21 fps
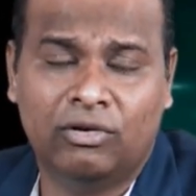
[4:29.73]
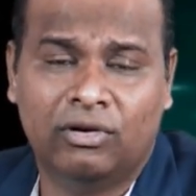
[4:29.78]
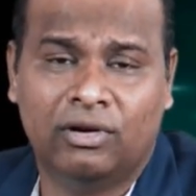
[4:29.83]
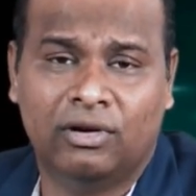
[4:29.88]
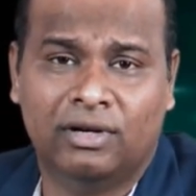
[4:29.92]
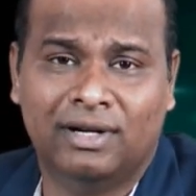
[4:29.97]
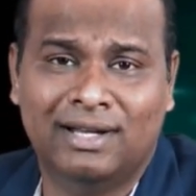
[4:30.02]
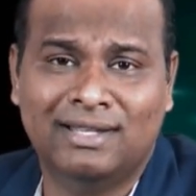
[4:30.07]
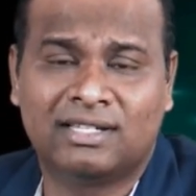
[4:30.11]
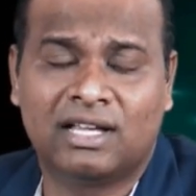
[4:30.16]

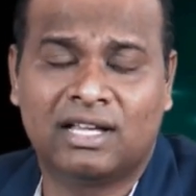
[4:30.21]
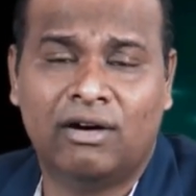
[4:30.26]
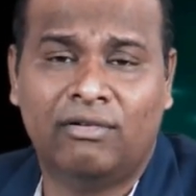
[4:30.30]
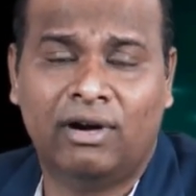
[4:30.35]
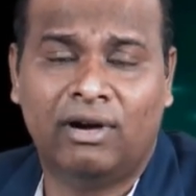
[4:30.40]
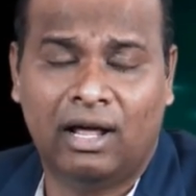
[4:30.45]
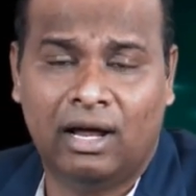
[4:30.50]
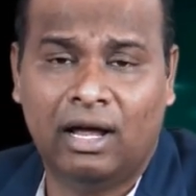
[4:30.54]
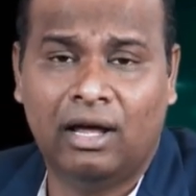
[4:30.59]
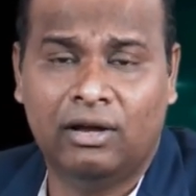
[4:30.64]

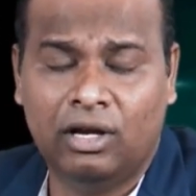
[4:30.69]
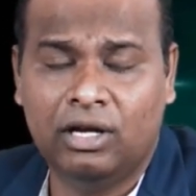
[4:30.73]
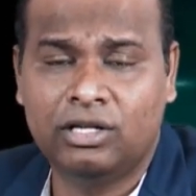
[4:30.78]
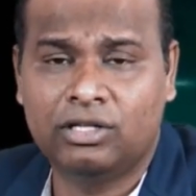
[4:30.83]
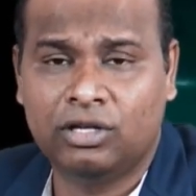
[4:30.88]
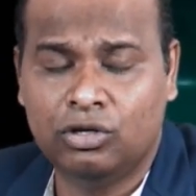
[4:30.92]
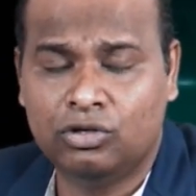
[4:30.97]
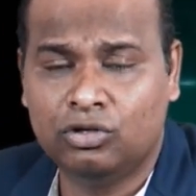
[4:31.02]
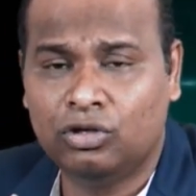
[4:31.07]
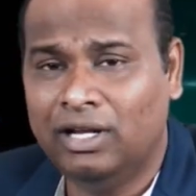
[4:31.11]
discovered. It's
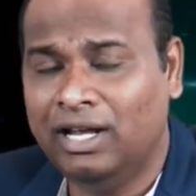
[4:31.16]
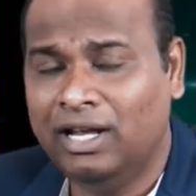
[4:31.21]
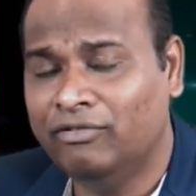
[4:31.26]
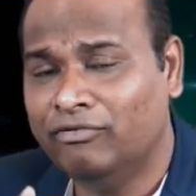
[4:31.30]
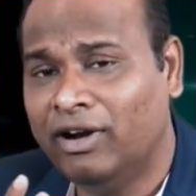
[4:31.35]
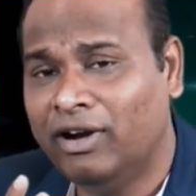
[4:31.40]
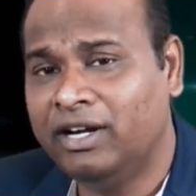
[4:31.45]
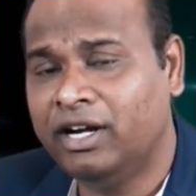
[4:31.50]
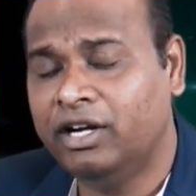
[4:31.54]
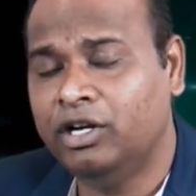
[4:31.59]
usually
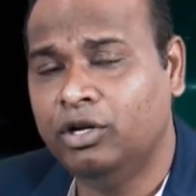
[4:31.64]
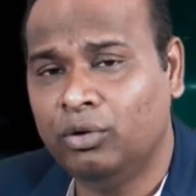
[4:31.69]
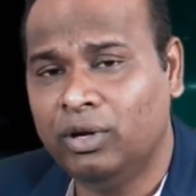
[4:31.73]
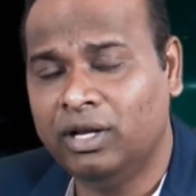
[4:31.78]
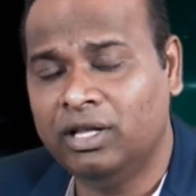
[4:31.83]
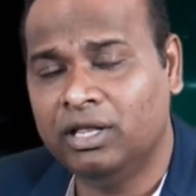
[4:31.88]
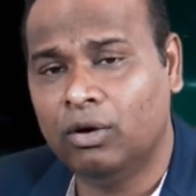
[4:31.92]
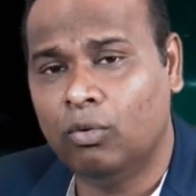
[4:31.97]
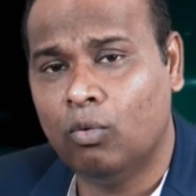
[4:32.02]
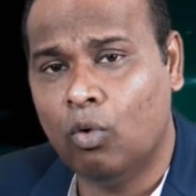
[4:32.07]
invented
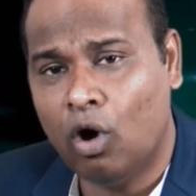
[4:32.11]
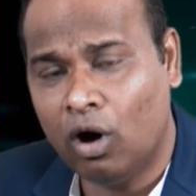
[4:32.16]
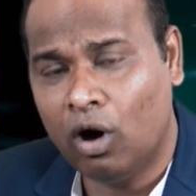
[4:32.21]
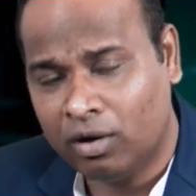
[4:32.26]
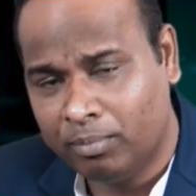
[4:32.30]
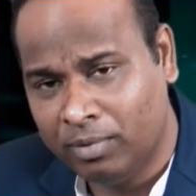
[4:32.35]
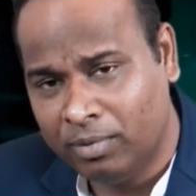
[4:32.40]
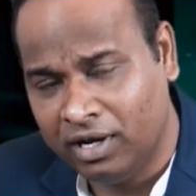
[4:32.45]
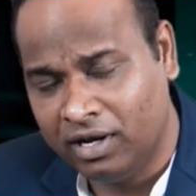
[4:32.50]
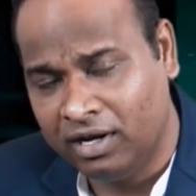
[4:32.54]
during the war
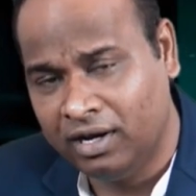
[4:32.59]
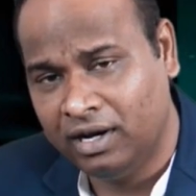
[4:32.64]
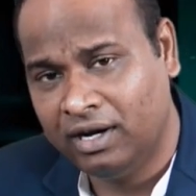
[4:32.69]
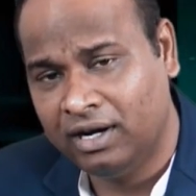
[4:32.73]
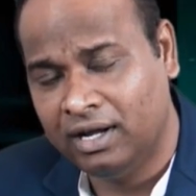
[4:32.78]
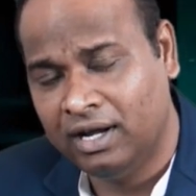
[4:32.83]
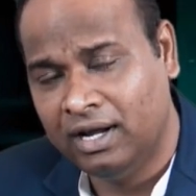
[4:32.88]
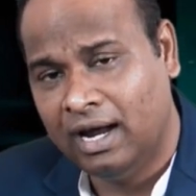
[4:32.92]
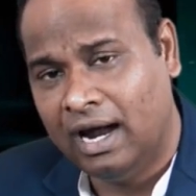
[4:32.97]
period,